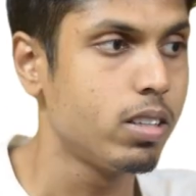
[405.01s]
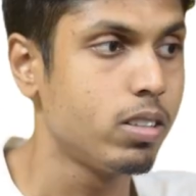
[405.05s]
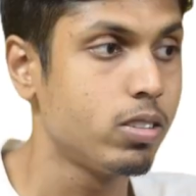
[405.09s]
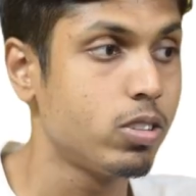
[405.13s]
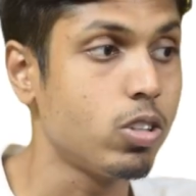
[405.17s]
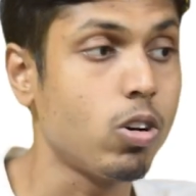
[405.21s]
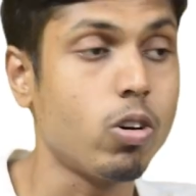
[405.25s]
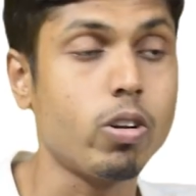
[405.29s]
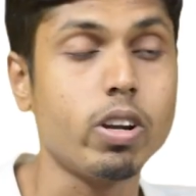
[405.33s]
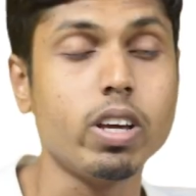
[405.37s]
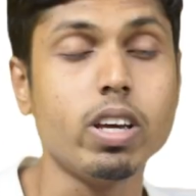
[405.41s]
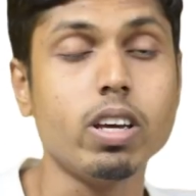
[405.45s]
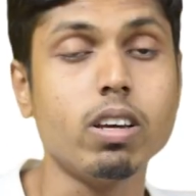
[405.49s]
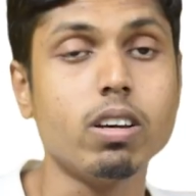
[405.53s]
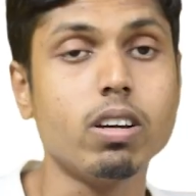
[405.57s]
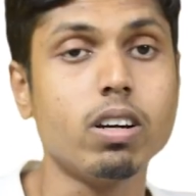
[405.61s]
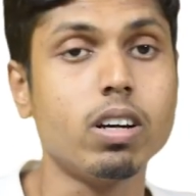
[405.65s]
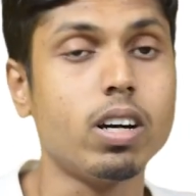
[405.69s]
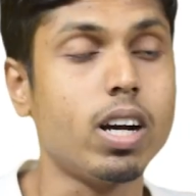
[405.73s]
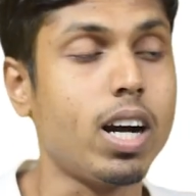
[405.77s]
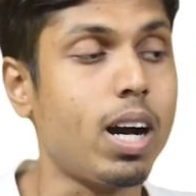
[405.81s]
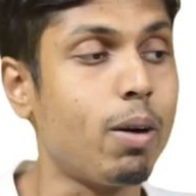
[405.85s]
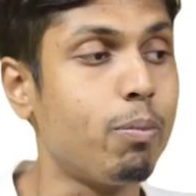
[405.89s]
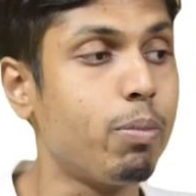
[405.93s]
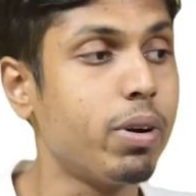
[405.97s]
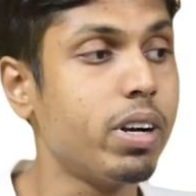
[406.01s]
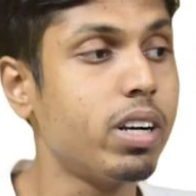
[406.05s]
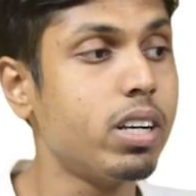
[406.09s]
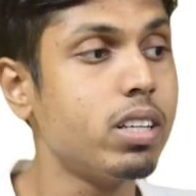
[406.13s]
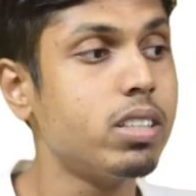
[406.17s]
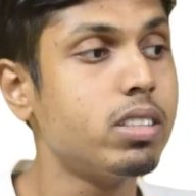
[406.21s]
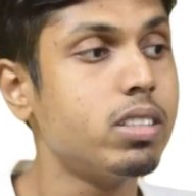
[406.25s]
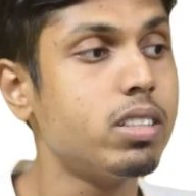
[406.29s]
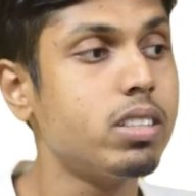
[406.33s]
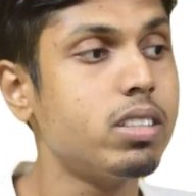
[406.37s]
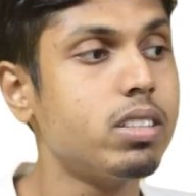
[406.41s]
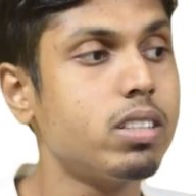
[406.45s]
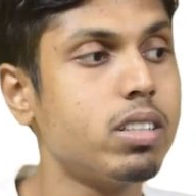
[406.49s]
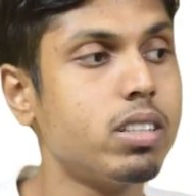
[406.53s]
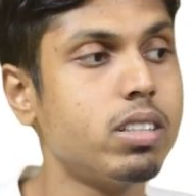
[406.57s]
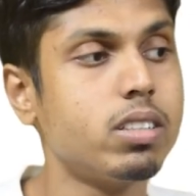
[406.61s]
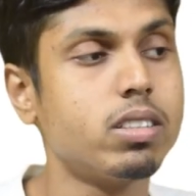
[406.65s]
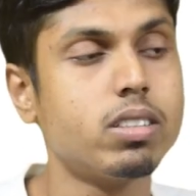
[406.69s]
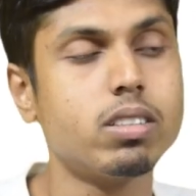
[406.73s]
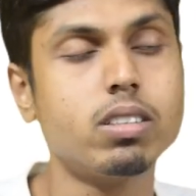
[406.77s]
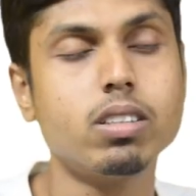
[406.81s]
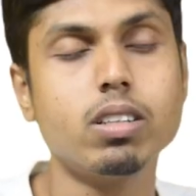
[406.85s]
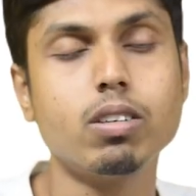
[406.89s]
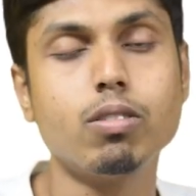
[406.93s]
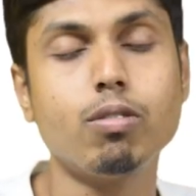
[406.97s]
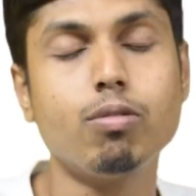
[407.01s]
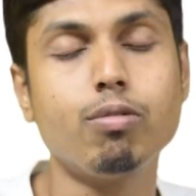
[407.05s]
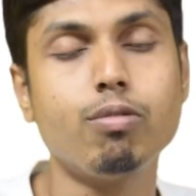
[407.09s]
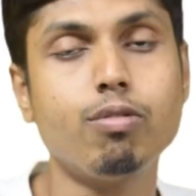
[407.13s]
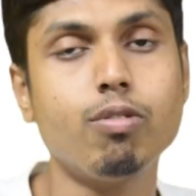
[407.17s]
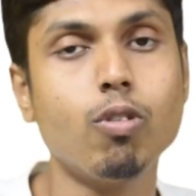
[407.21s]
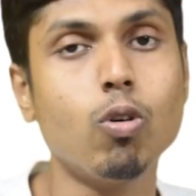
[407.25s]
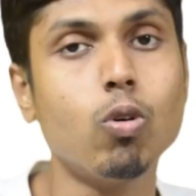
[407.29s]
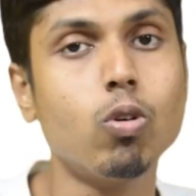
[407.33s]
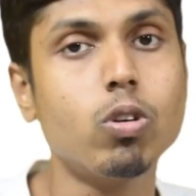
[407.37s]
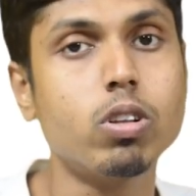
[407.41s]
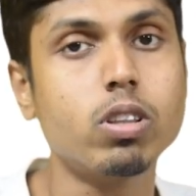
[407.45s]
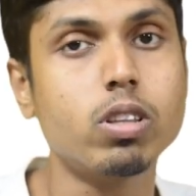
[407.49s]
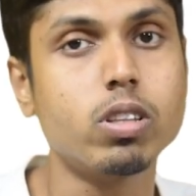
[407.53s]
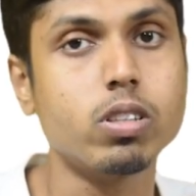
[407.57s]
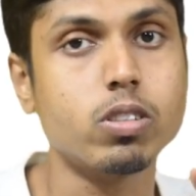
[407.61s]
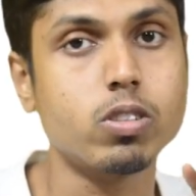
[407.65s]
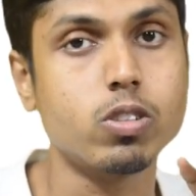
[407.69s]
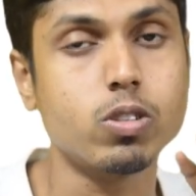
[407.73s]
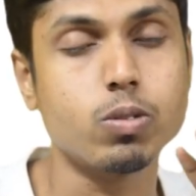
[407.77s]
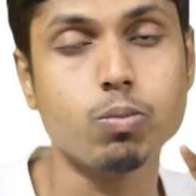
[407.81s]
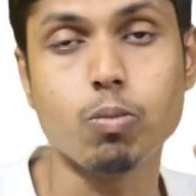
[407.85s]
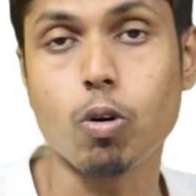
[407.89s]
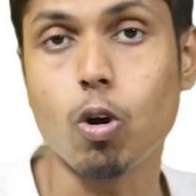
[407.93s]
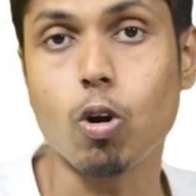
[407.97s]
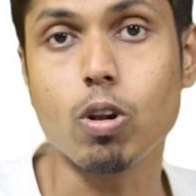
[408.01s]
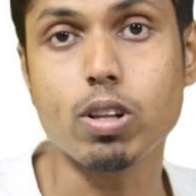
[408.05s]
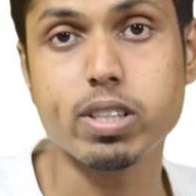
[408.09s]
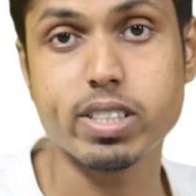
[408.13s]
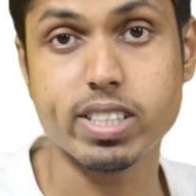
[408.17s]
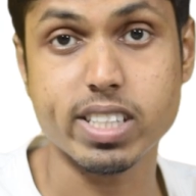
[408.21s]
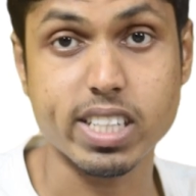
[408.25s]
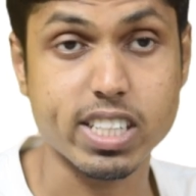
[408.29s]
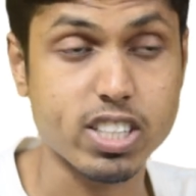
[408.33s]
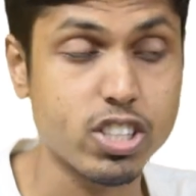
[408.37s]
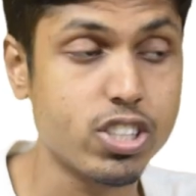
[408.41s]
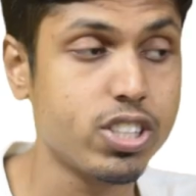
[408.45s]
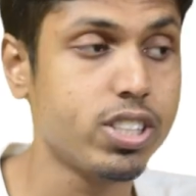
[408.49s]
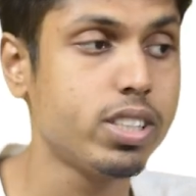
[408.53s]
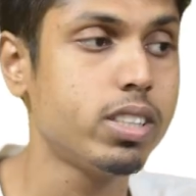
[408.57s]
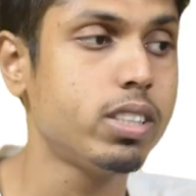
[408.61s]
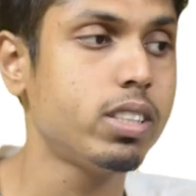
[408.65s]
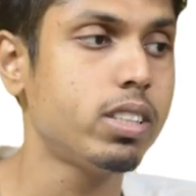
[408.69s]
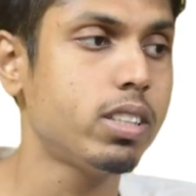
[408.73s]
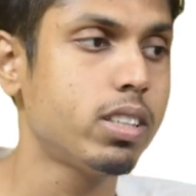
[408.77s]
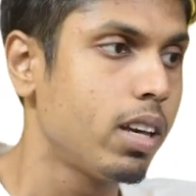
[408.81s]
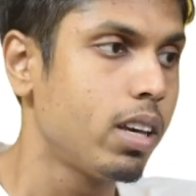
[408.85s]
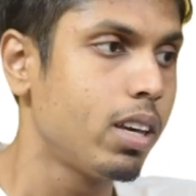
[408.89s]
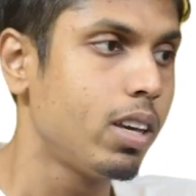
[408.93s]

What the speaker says: Appendices is the 4th small section.